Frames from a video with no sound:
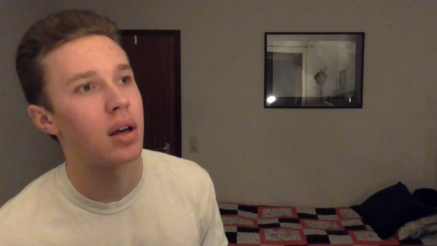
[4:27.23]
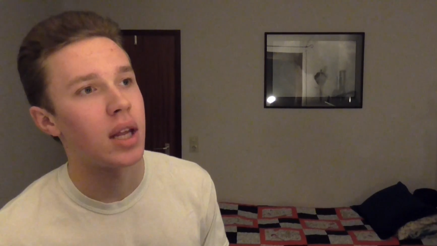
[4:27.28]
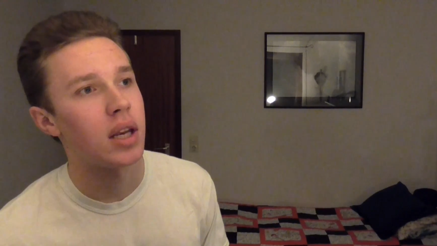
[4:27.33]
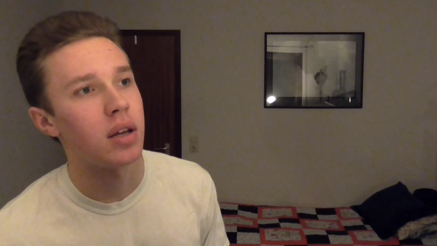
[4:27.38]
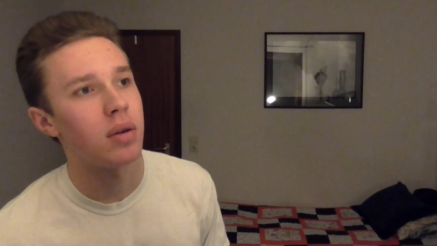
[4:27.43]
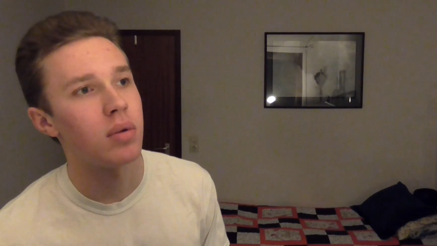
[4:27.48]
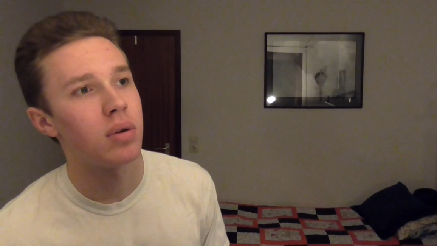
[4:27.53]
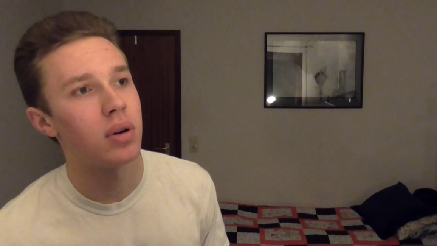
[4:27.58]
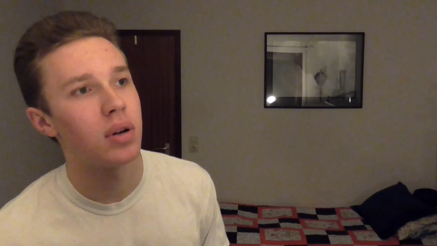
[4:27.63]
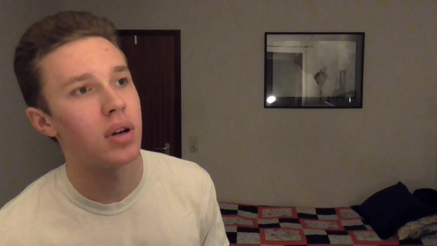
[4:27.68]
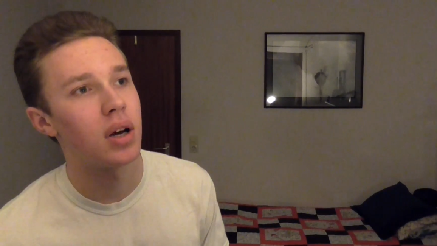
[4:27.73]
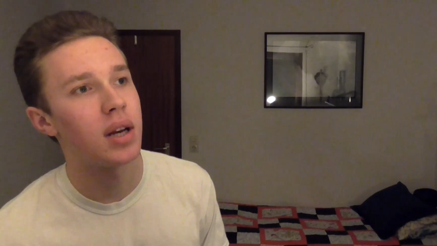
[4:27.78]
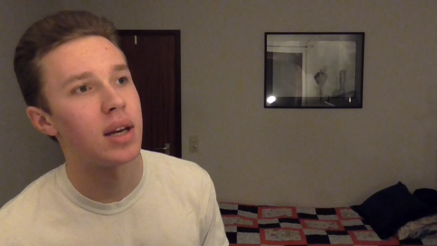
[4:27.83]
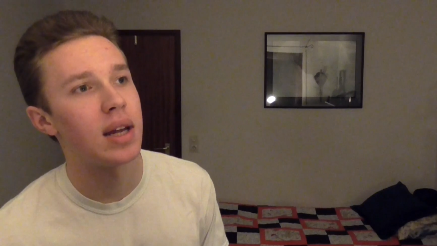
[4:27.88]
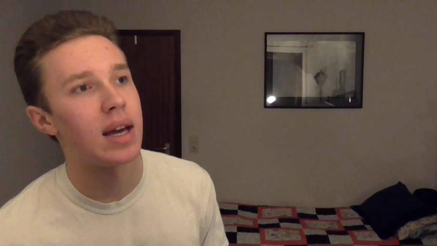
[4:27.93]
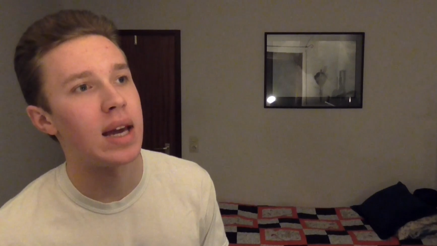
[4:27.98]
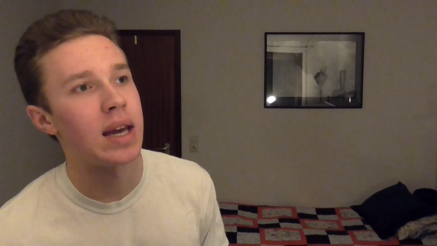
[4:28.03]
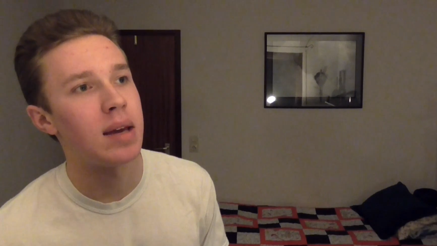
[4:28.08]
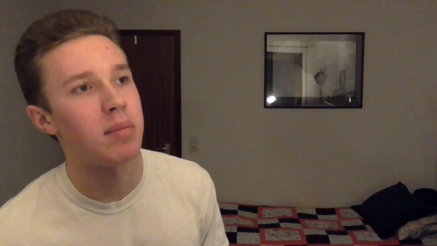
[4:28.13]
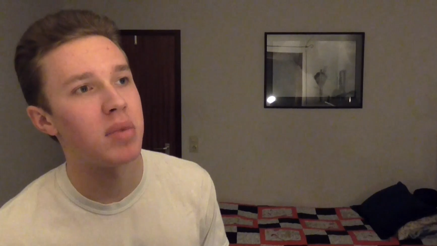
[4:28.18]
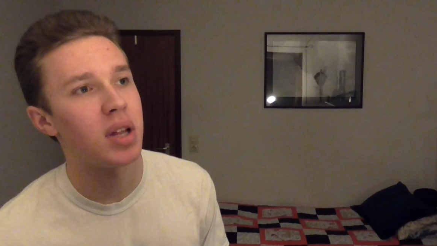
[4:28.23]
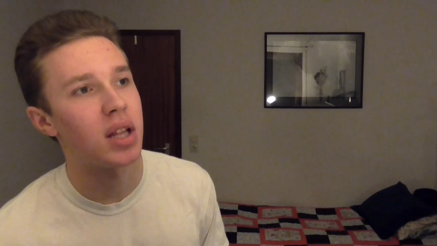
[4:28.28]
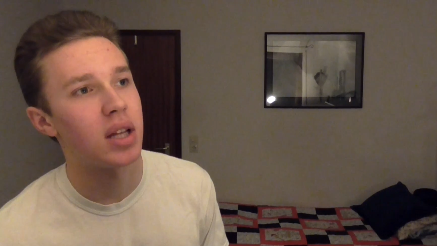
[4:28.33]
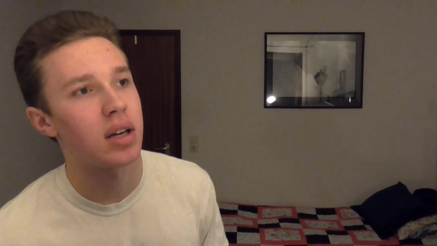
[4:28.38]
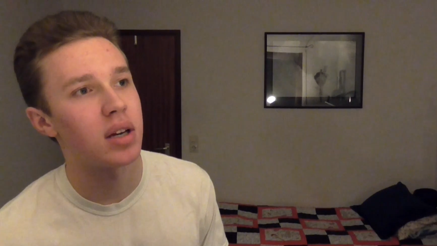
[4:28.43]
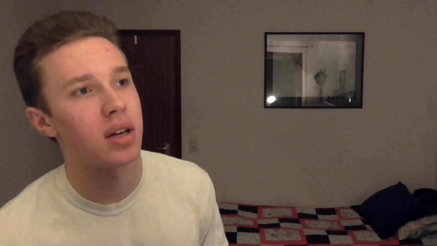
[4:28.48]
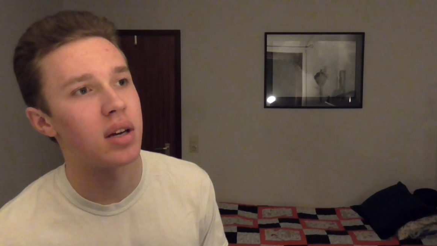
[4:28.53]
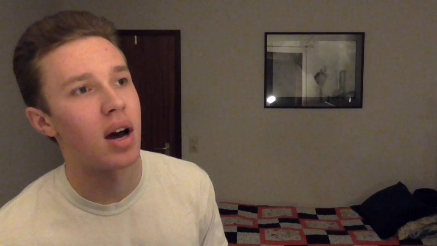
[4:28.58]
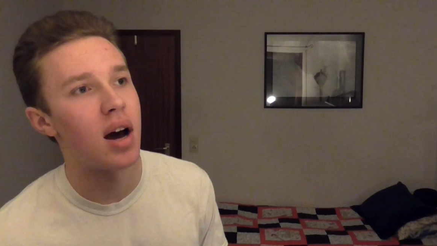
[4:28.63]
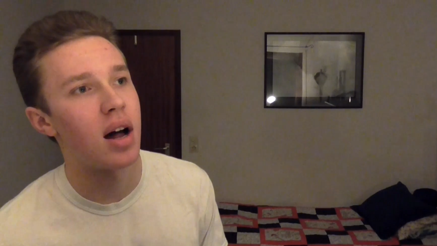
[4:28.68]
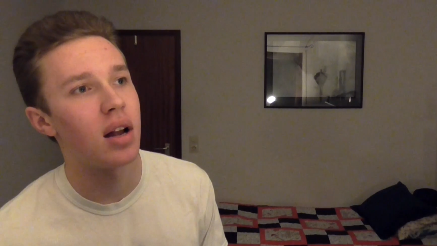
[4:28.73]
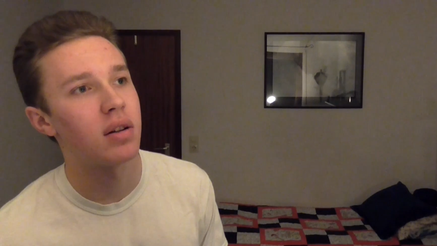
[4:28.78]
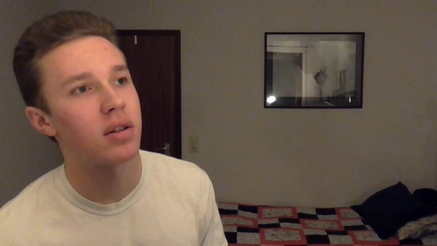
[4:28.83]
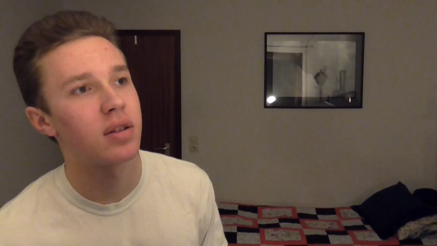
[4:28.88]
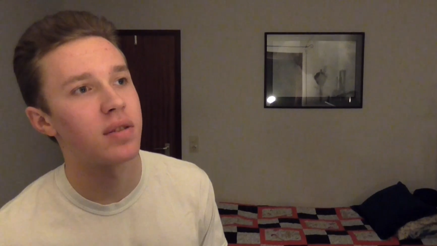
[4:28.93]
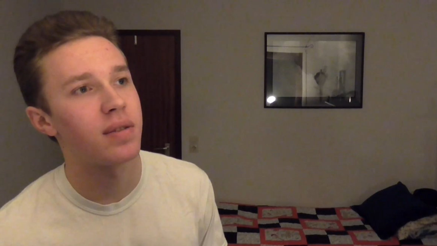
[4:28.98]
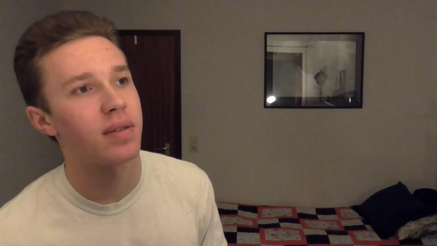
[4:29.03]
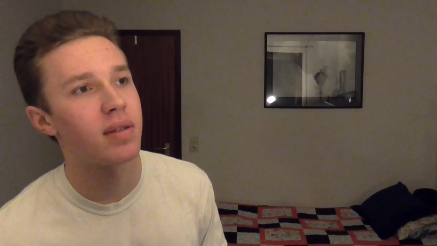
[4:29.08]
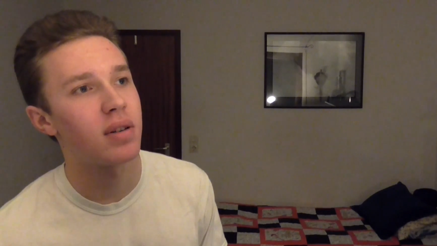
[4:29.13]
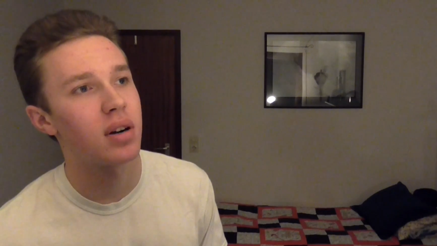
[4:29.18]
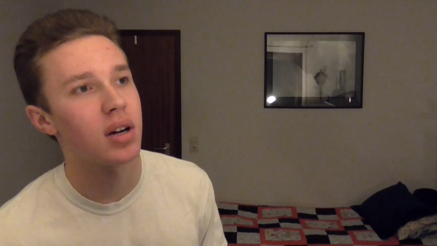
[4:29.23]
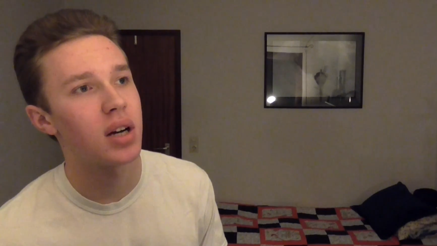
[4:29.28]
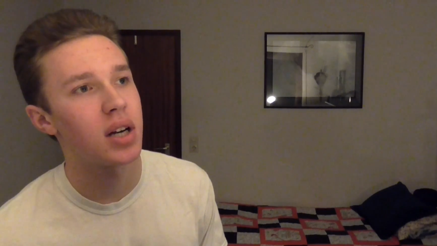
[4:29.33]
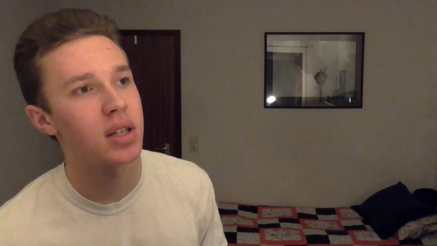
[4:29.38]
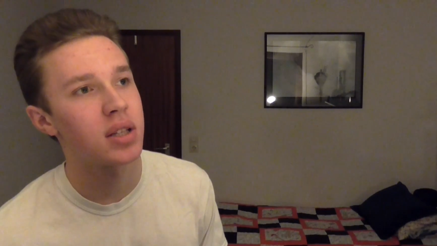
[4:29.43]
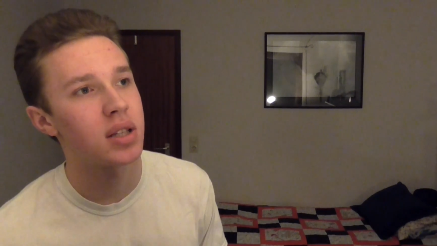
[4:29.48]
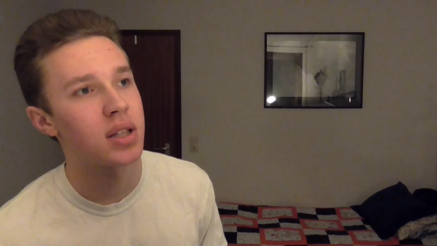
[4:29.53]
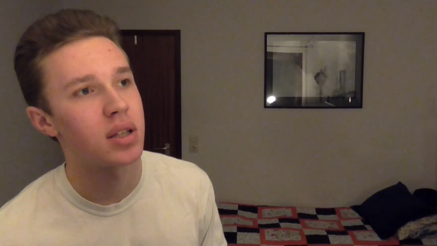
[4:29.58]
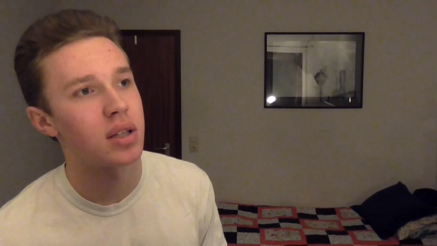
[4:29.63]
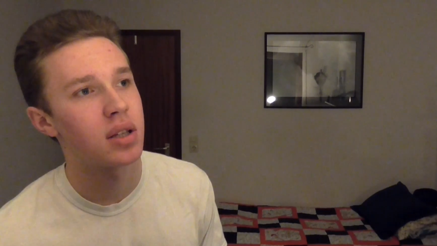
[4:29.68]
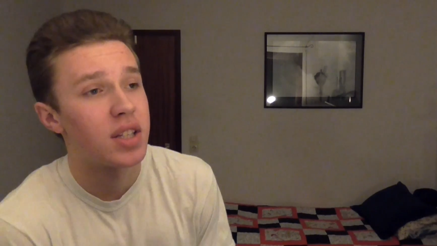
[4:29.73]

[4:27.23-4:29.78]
Can you hold on to $8 million for us?